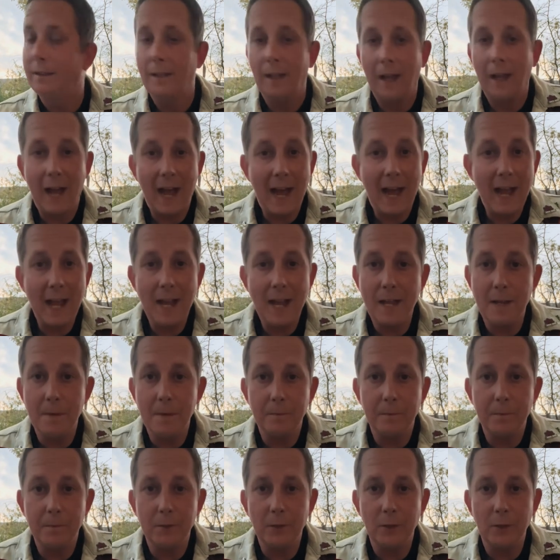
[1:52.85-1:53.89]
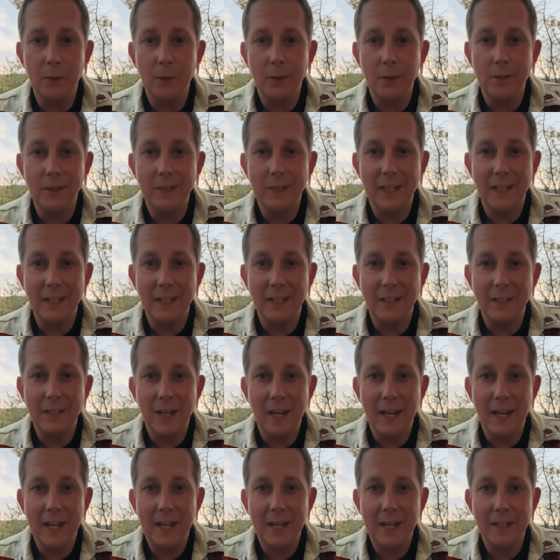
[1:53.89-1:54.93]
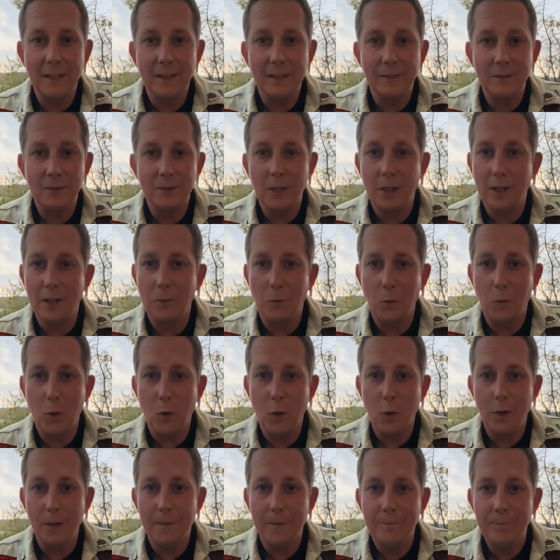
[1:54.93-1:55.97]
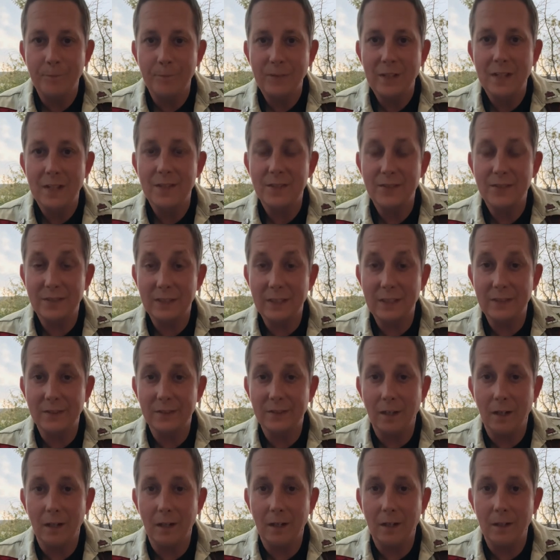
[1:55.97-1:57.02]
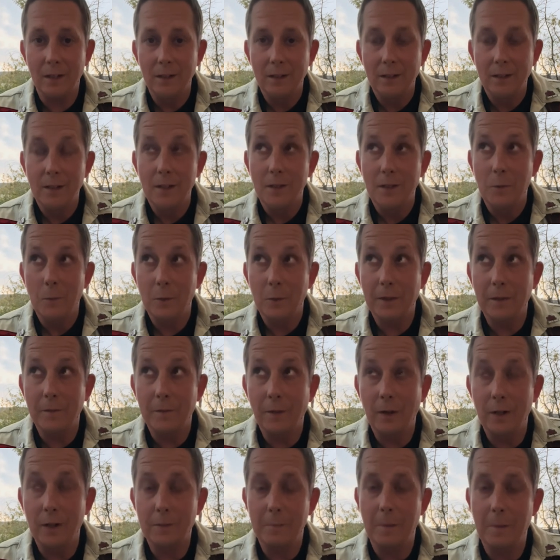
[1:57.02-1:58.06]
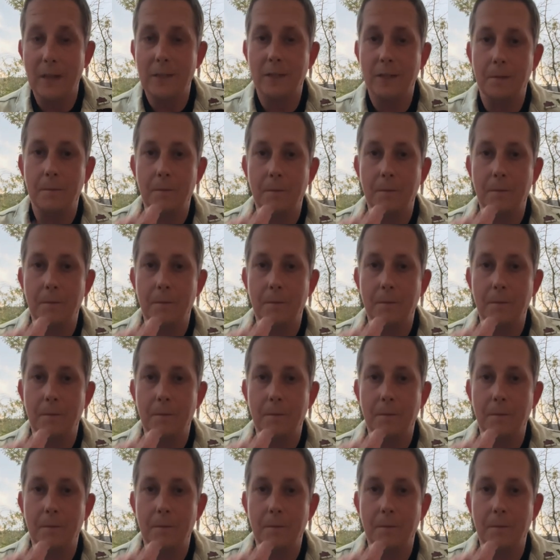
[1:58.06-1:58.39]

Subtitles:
I am doing yin and yang, tug of war, seesaw with the first matchup.